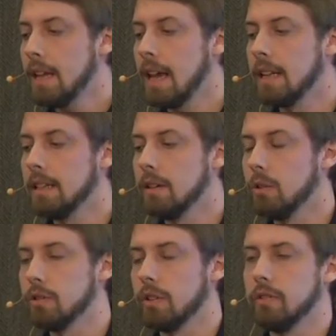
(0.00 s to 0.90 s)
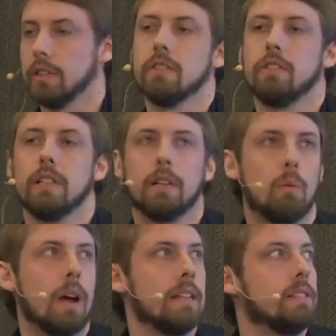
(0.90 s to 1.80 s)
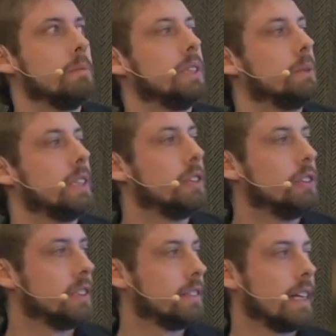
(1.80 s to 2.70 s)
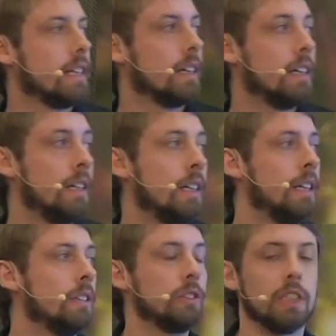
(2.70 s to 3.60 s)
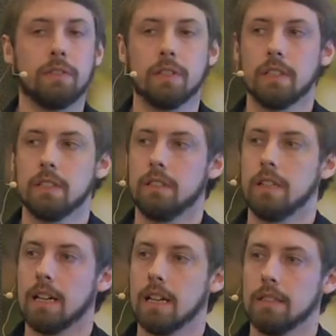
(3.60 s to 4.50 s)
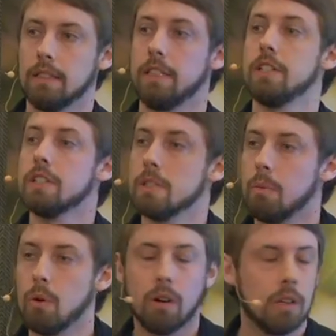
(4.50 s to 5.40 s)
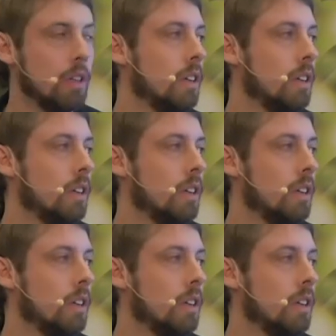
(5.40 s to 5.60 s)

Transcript: and also to consider ways in which we could use this data, not just for decision support,